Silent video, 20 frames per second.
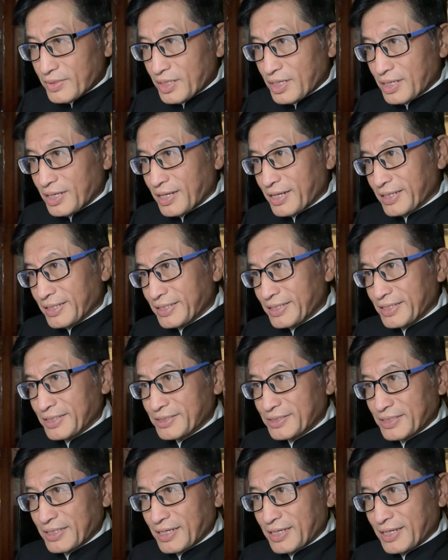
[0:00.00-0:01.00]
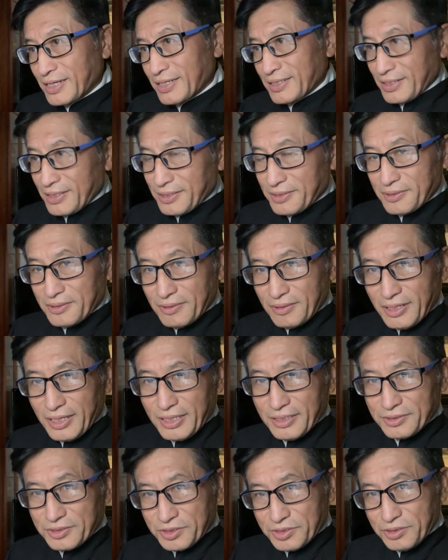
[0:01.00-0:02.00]
a little
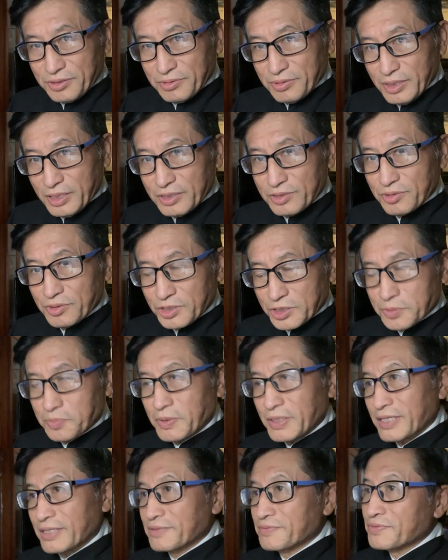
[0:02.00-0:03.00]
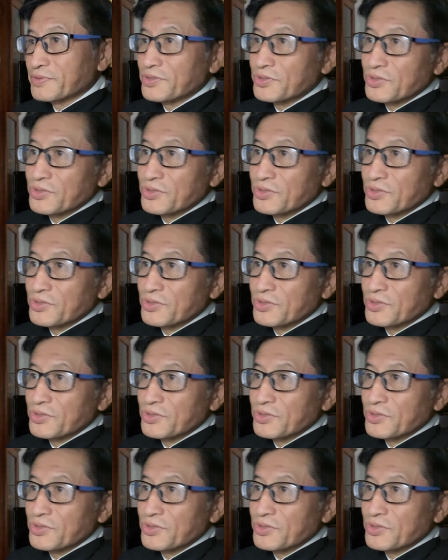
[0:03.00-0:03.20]
length to explain.